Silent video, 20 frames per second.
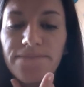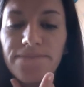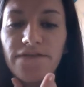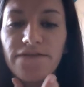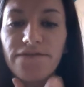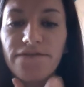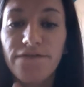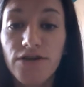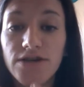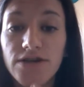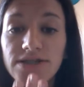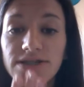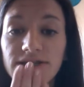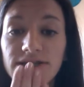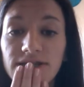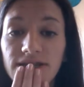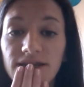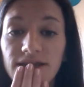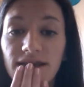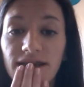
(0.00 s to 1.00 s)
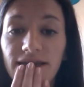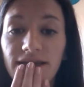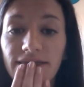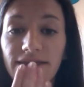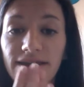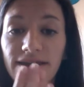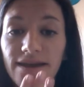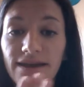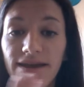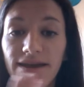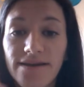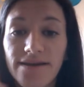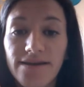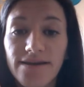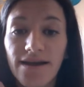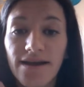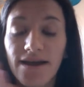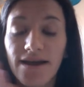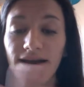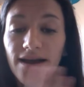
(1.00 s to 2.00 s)
first, and
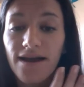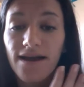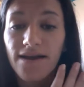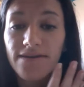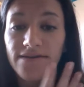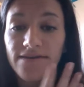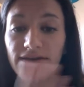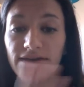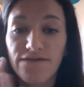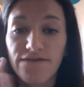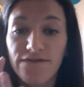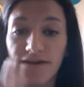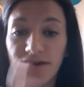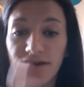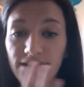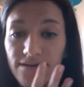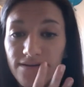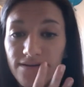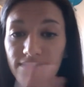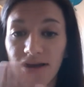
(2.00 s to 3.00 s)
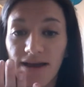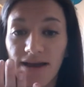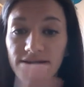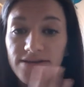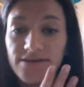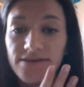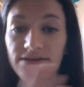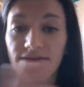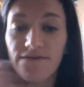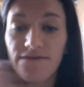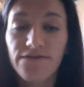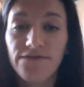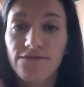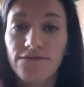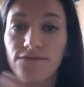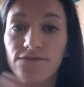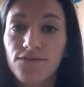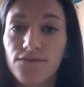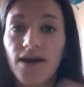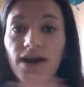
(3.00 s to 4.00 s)
then I got different kinds of
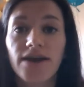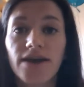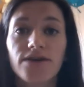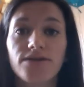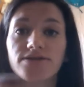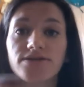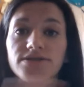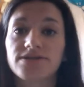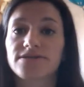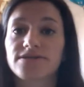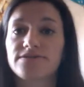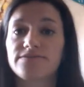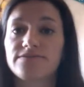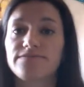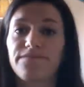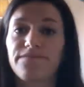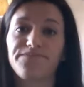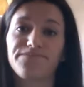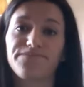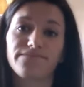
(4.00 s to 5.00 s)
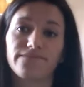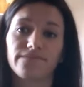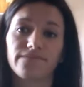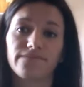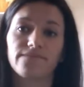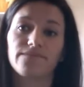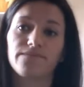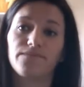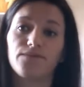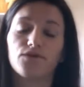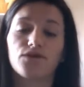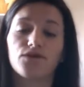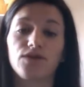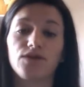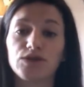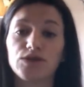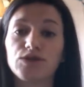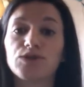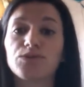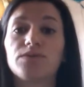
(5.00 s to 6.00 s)
wires, more
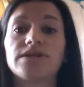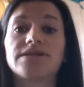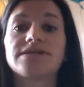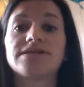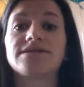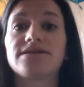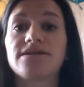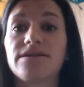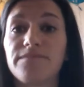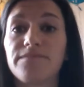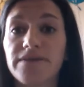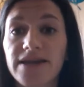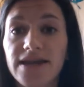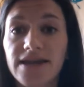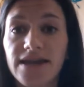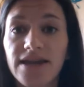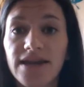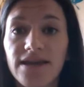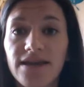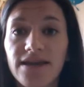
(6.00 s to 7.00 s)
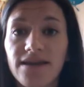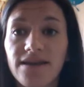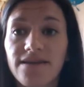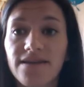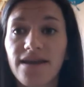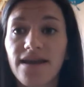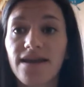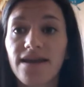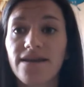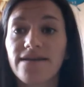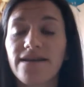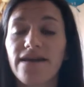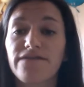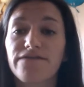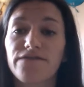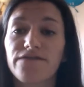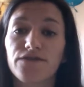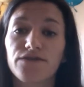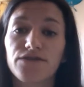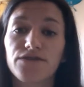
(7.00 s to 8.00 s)
loose ones in the beginning, and then
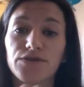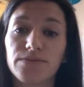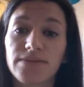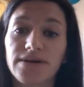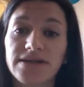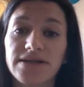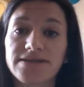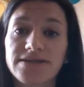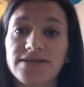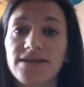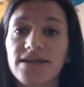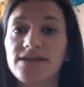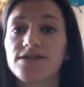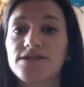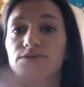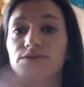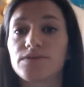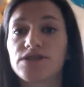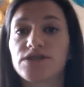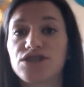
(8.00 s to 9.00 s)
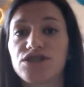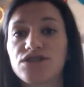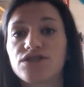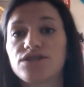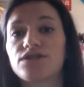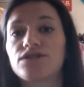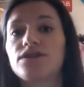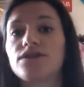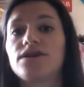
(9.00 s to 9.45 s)
after 2 months they switched